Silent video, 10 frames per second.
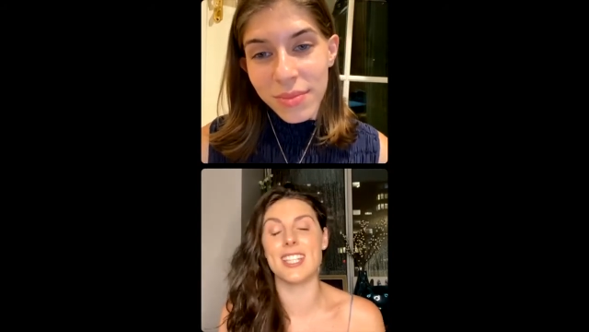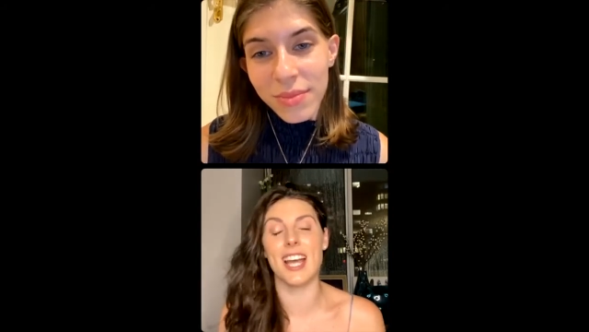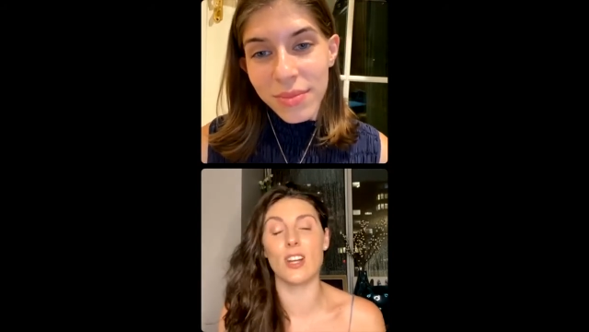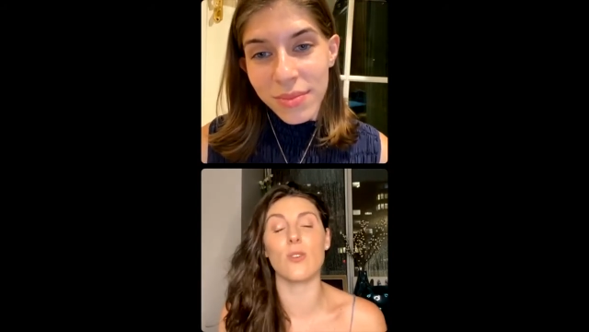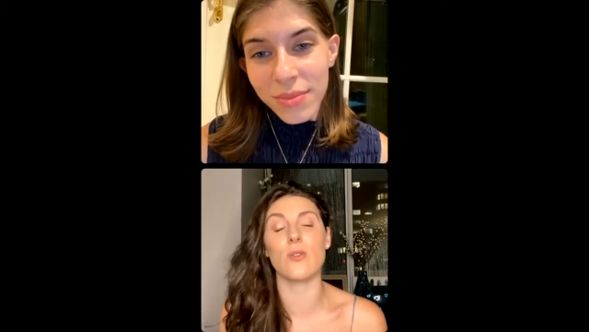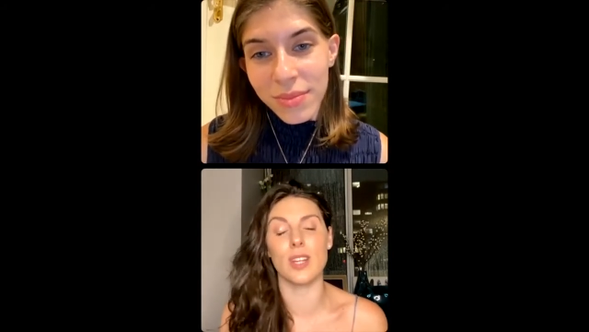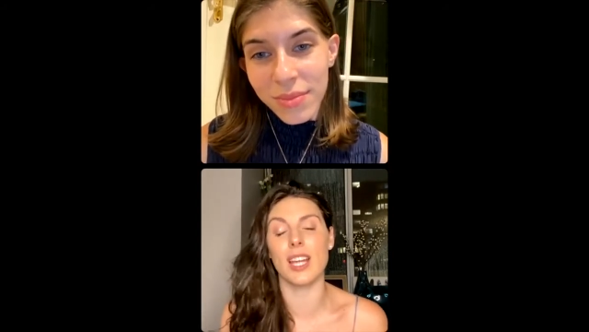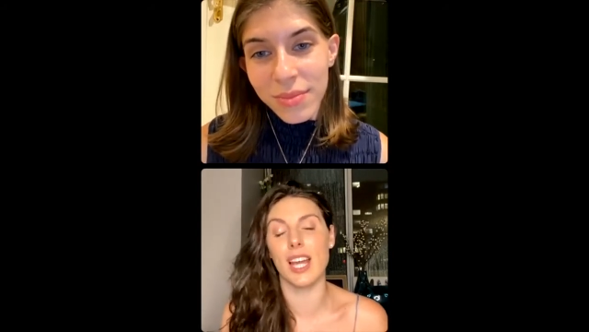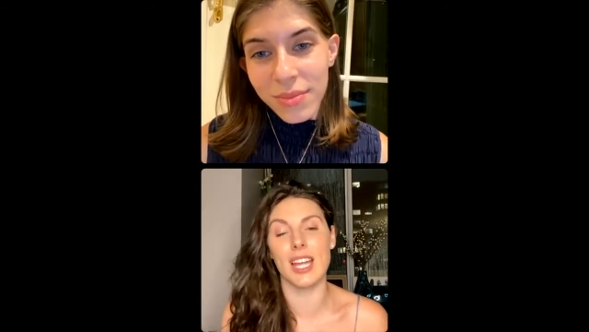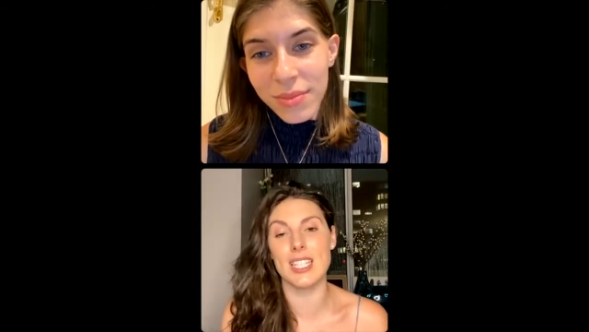Speaker 1: I don't feel like
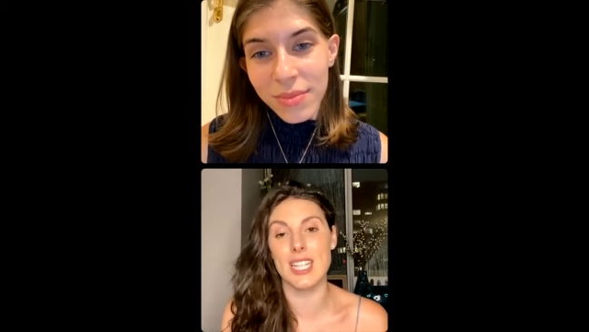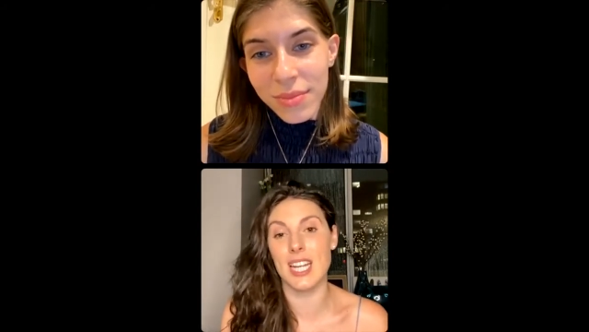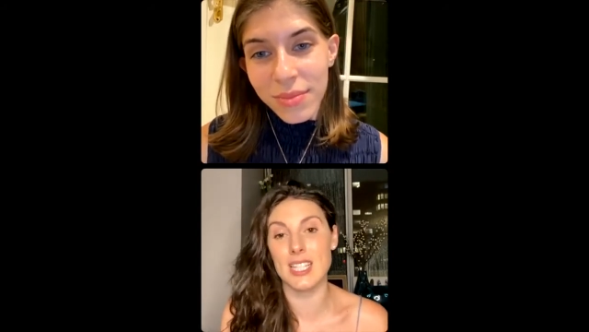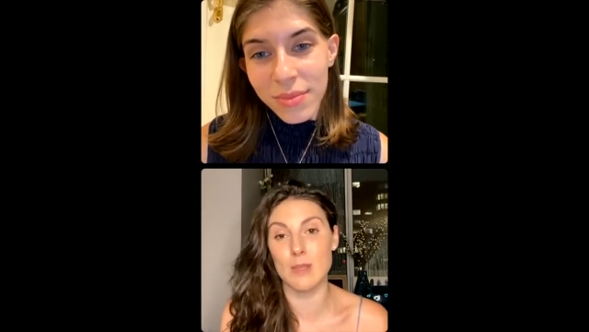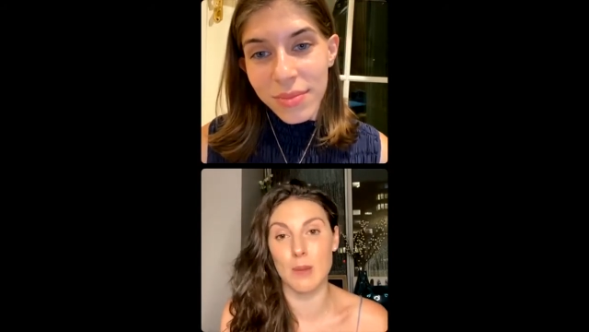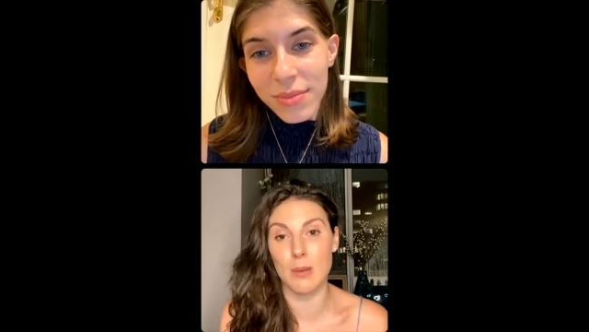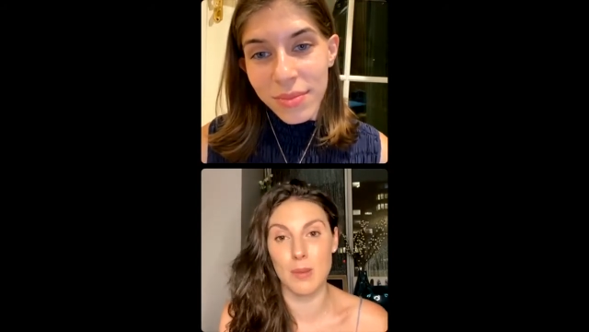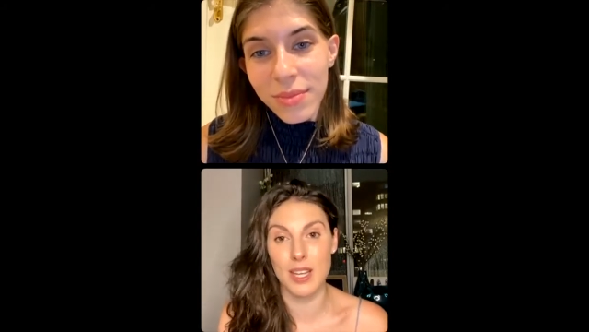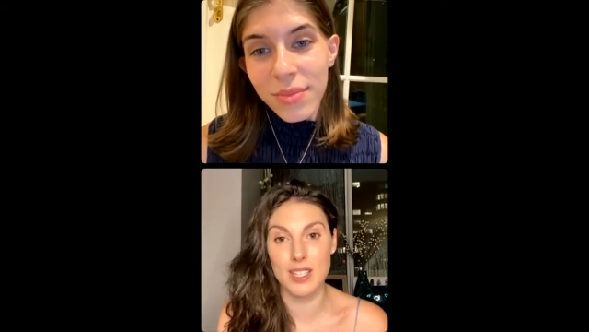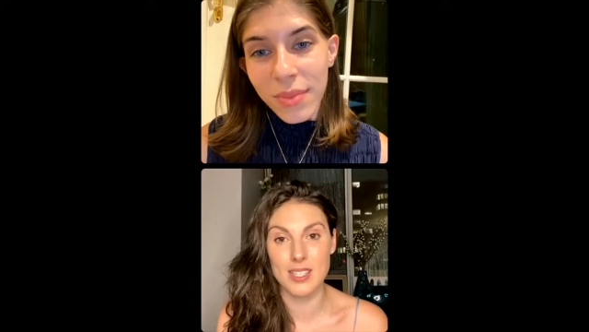I can dance my
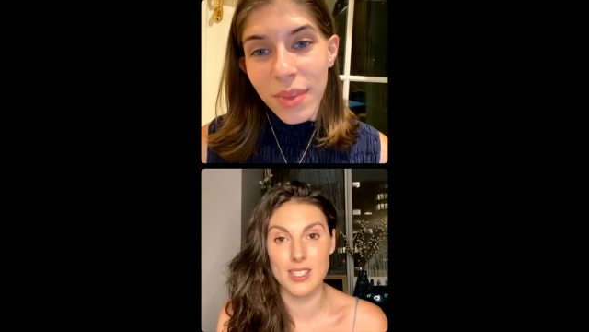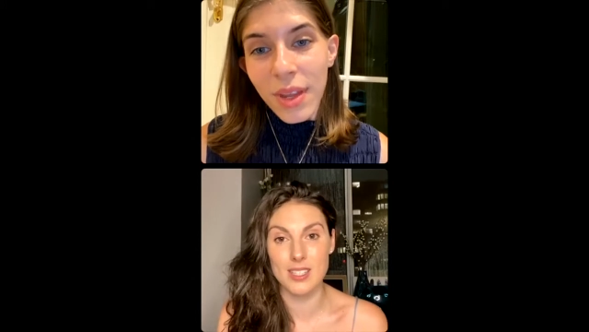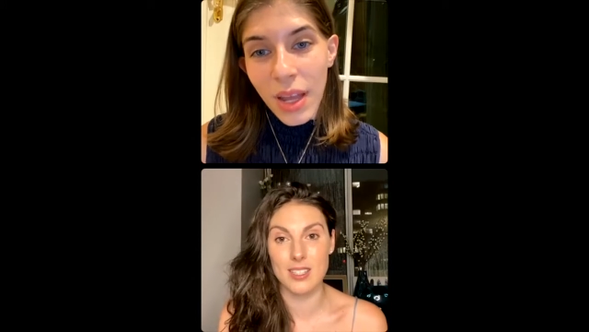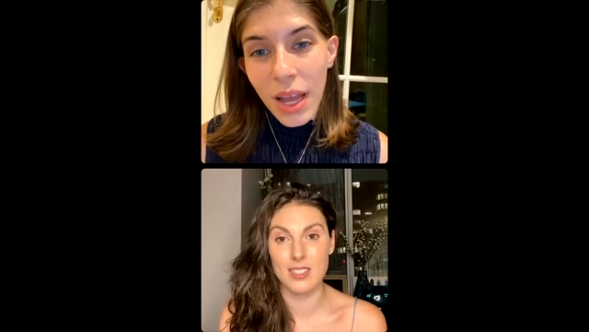best.